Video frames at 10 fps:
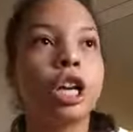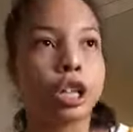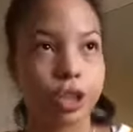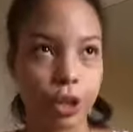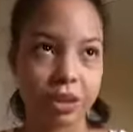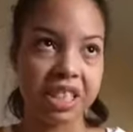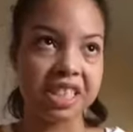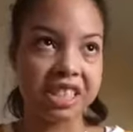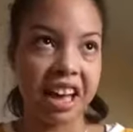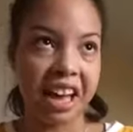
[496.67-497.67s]
So
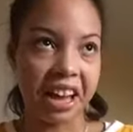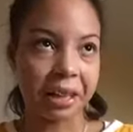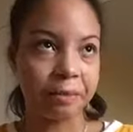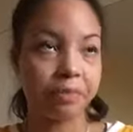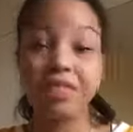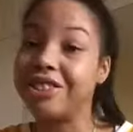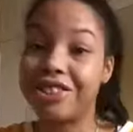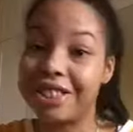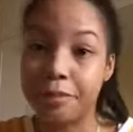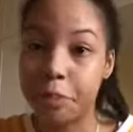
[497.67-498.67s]
this guy is
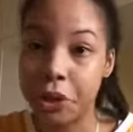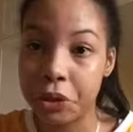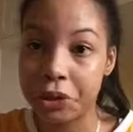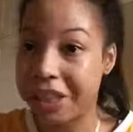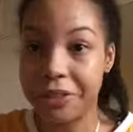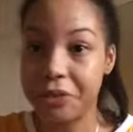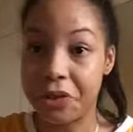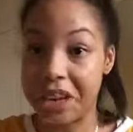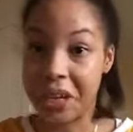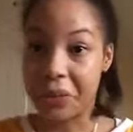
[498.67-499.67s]
just pure
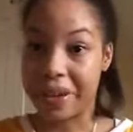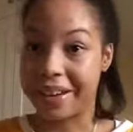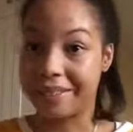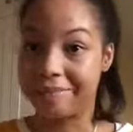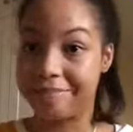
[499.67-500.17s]
evil anyway.